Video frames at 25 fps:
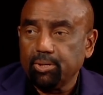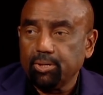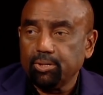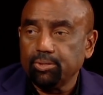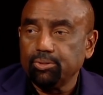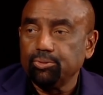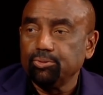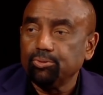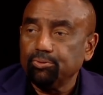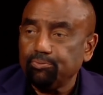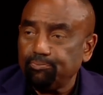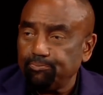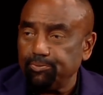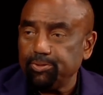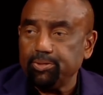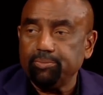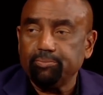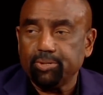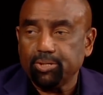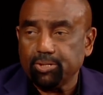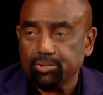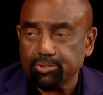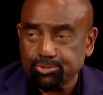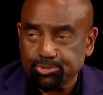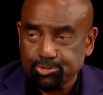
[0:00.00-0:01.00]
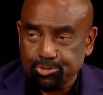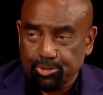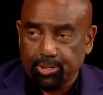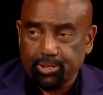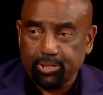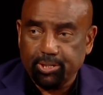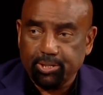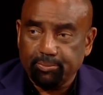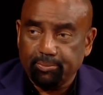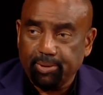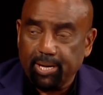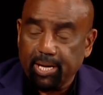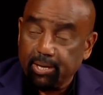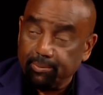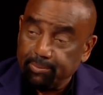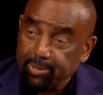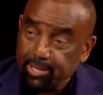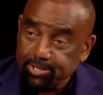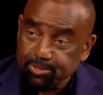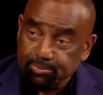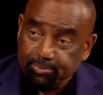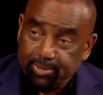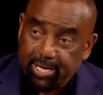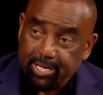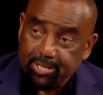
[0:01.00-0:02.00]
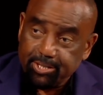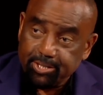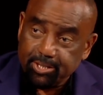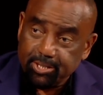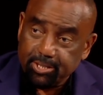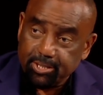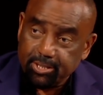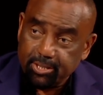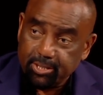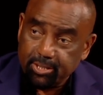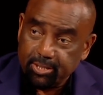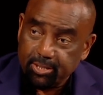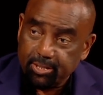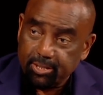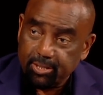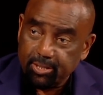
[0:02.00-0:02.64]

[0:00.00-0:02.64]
You're a female, start at the bottom. That's a bad thing?